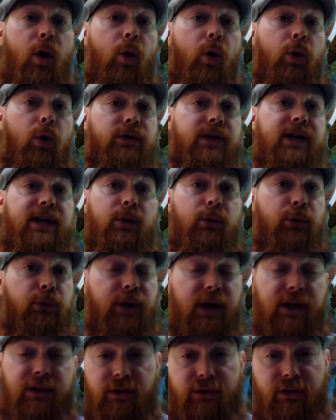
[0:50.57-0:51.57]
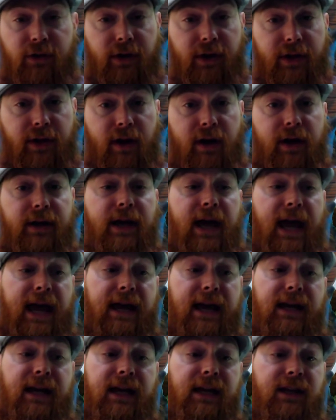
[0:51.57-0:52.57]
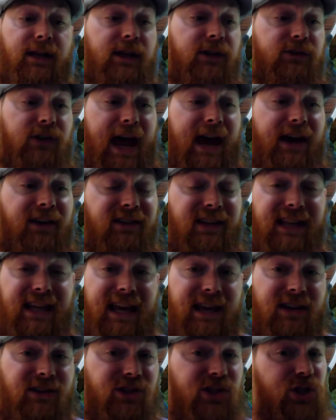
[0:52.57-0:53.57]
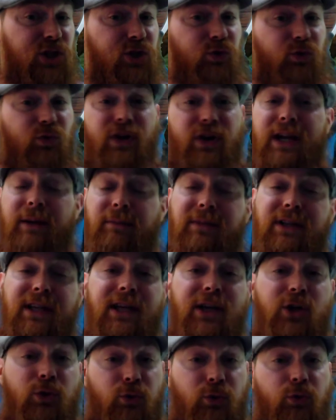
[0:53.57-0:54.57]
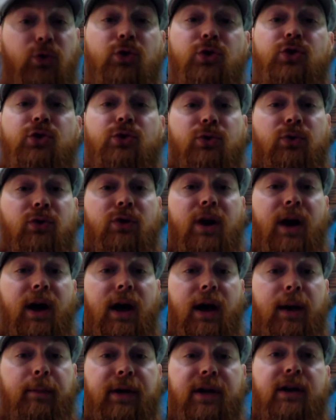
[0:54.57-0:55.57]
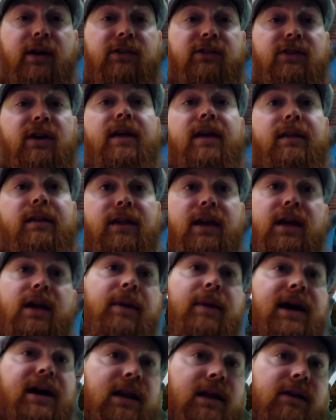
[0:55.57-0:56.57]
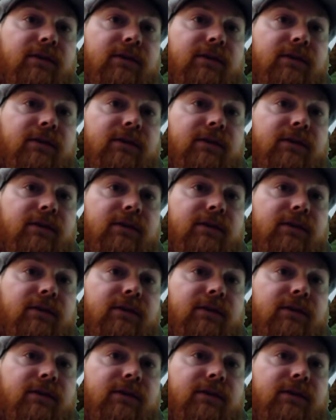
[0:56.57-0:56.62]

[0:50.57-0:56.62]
or they don't think to turn it on, and it is actually extremely crucial because think about it.